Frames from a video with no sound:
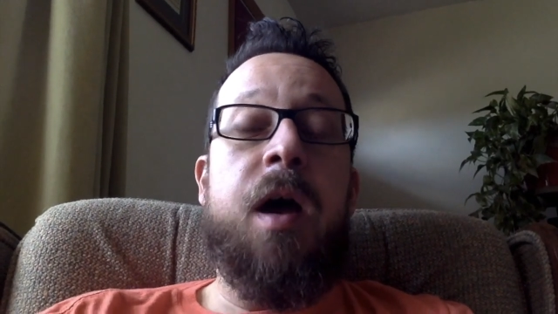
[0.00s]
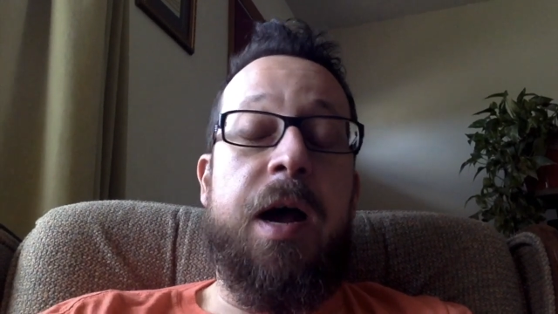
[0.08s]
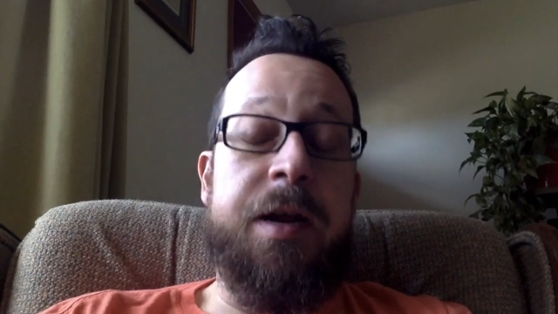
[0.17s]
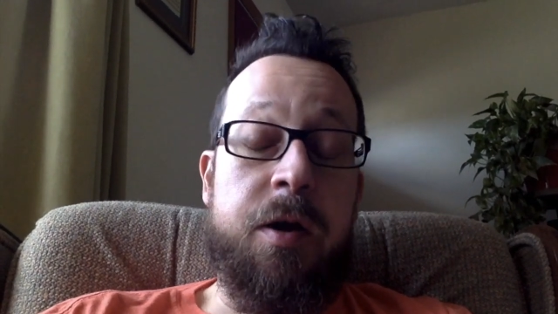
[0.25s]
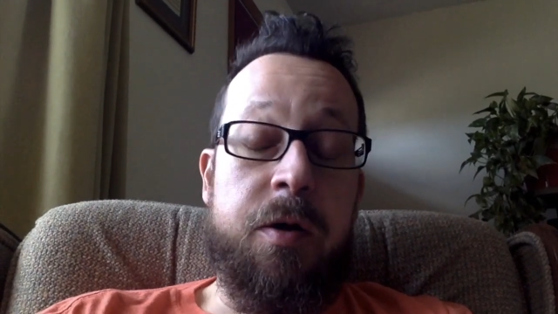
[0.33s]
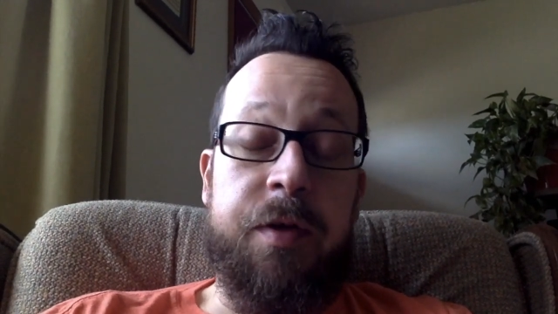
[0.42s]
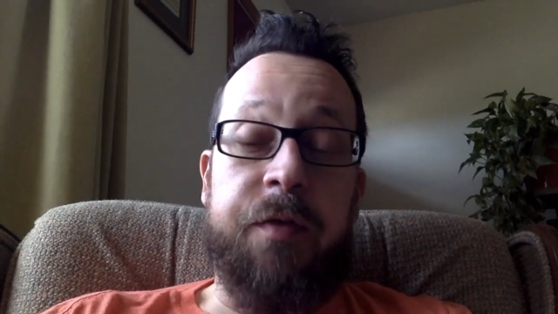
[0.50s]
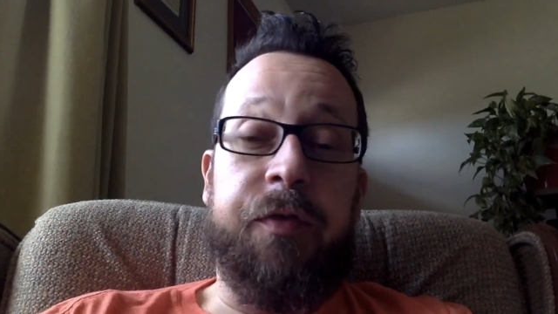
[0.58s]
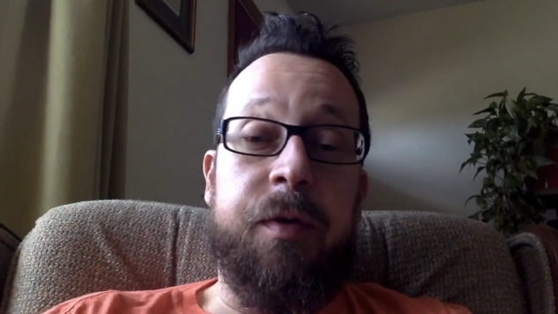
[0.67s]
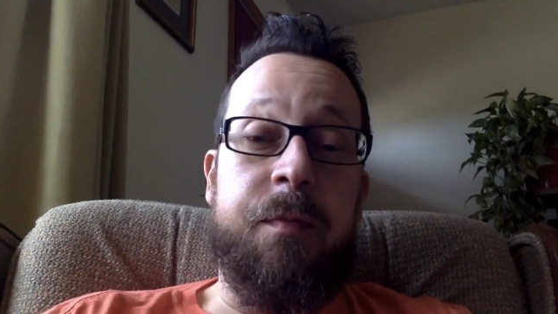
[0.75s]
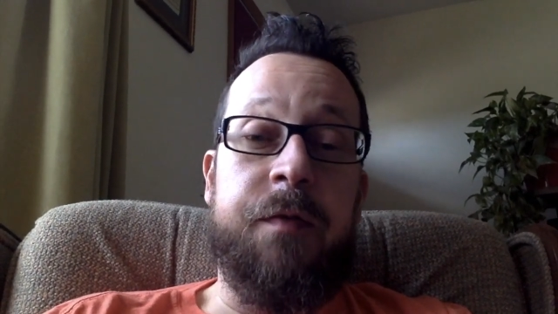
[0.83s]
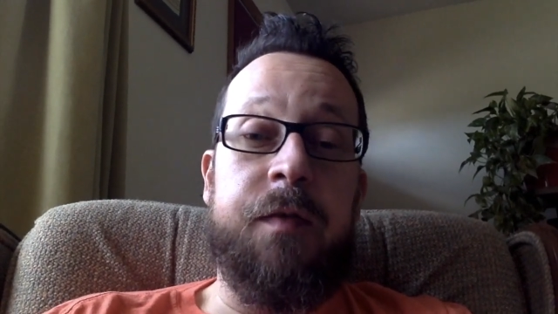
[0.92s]
I know that
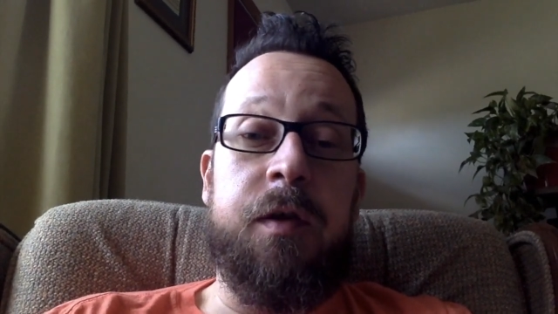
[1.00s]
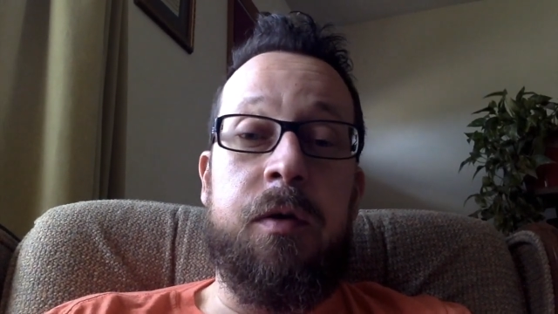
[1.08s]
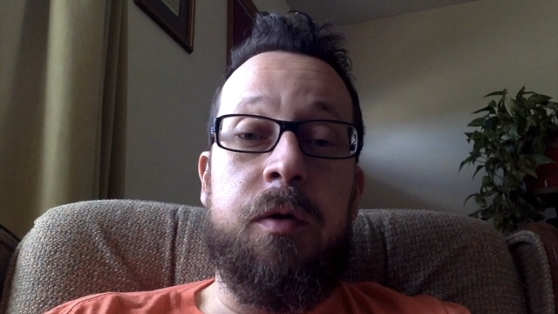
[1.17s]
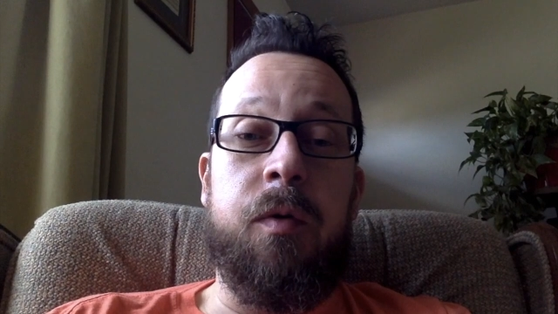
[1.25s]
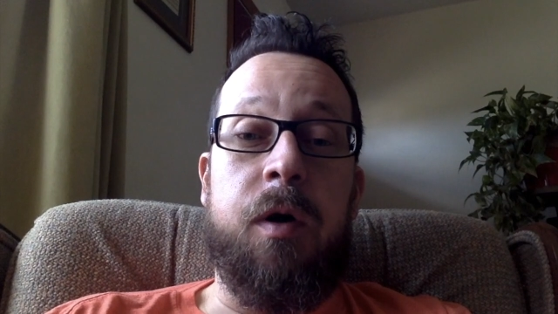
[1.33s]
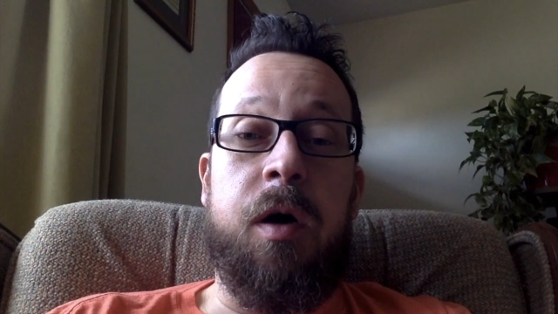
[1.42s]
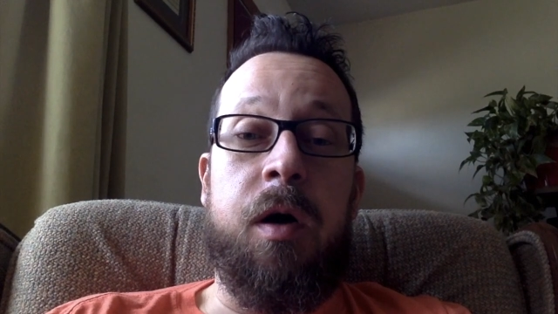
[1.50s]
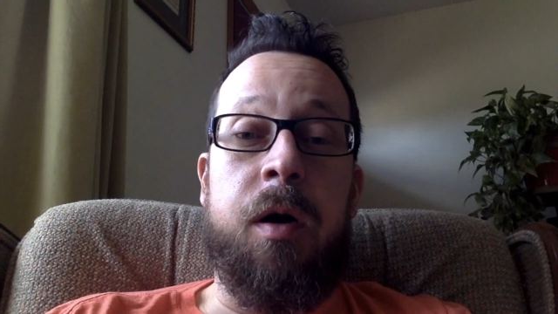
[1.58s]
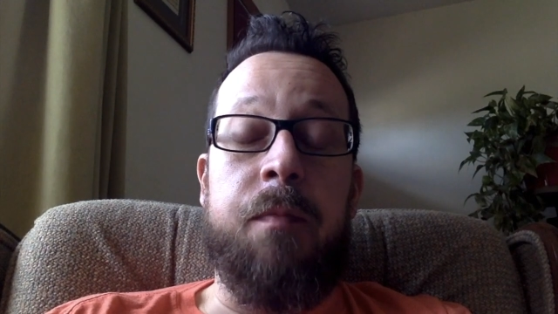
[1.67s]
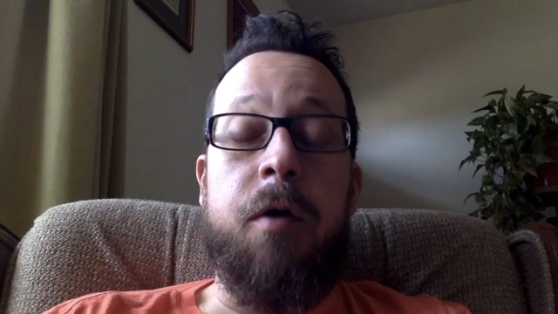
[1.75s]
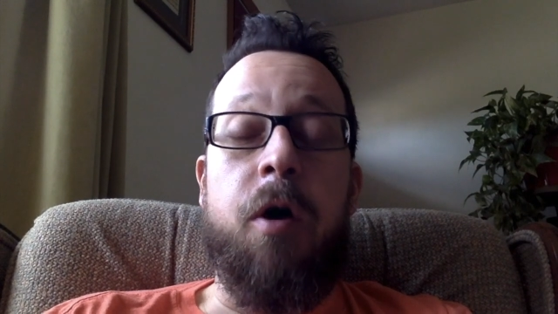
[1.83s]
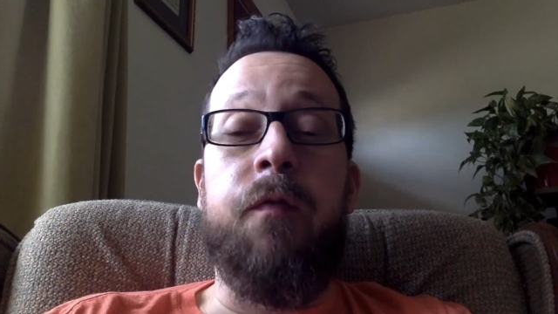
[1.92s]
some of you
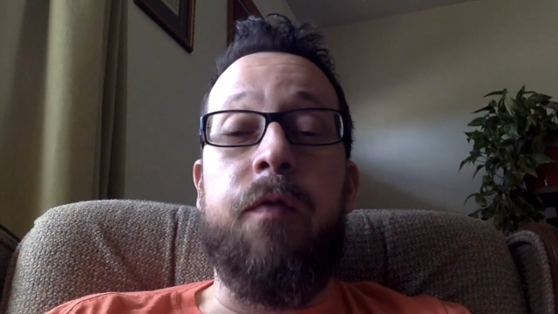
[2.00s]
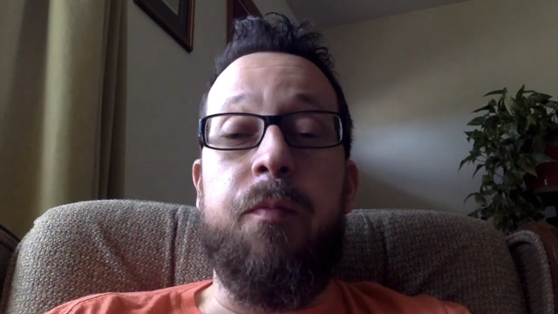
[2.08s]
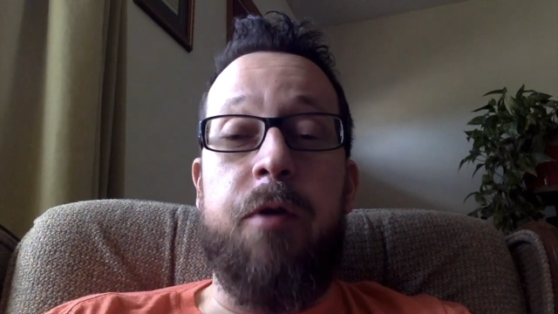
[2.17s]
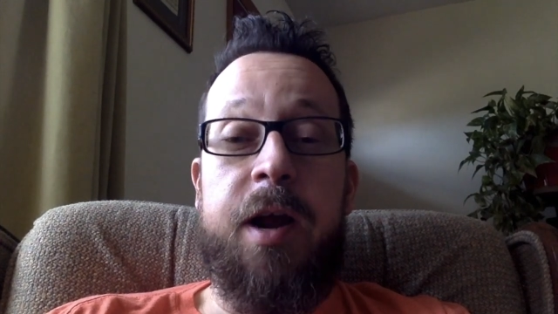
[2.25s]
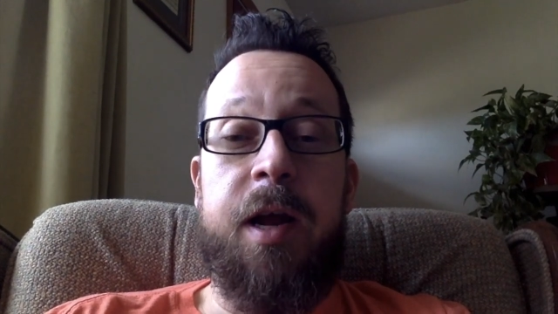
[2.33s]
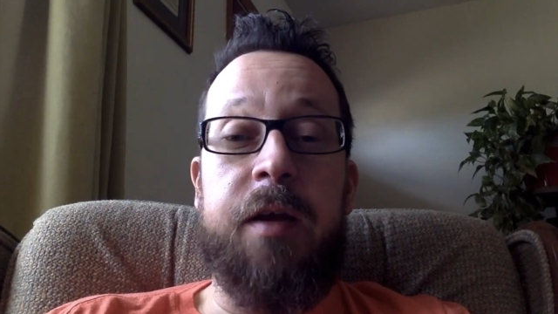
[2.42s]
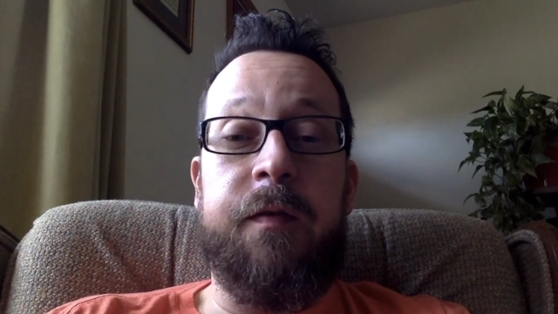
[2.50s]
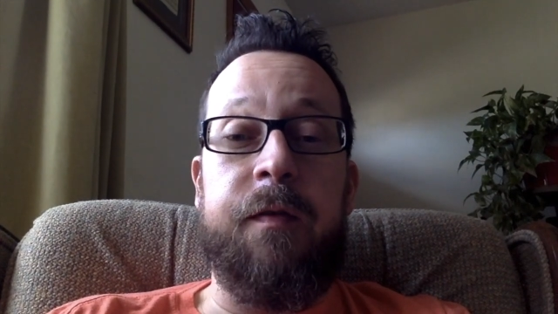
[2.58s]
over break